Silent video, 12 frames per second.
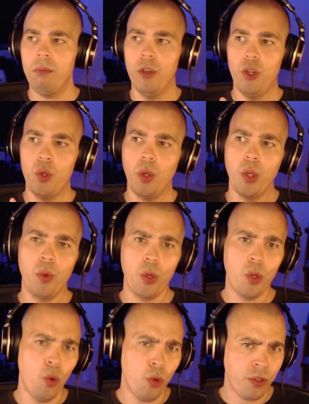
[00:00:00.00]
do a little
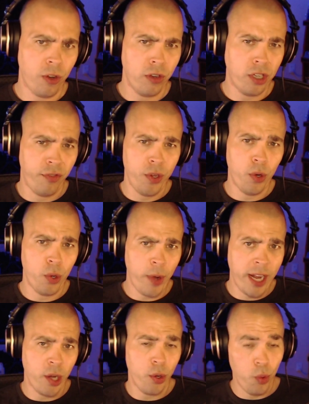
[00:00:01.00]
Google search. If you don't know
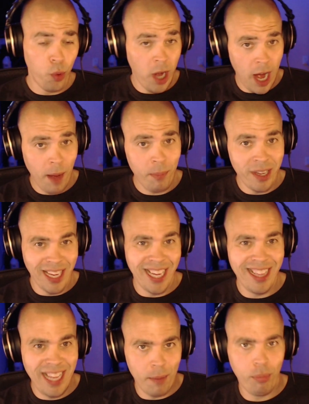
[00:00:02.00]
how to do comping
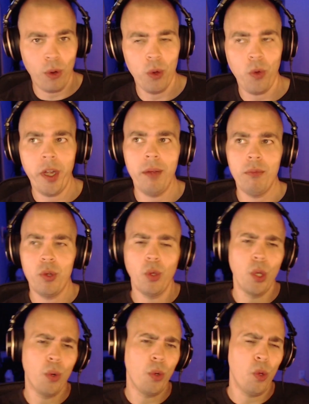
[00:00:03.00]
in that program, do a
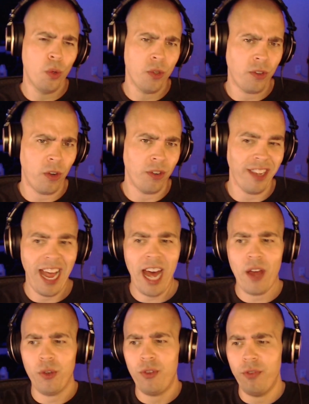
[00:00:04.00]
little Google search, like
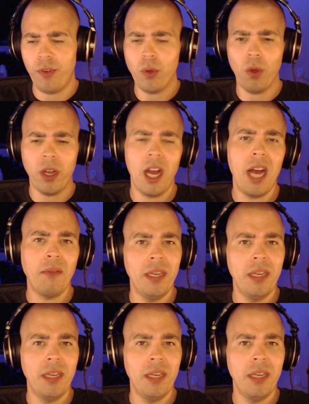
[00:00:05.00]
how to vocal comp